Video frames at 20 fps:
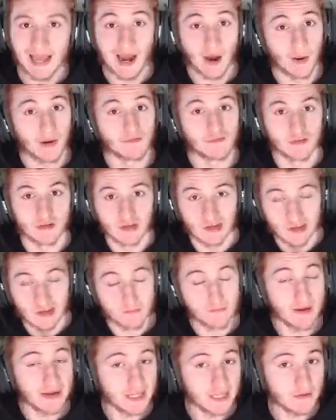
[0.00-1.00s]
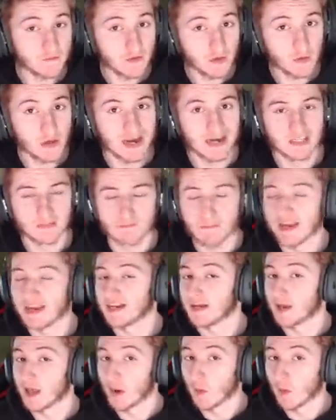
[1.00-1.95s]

However, as many of you guys made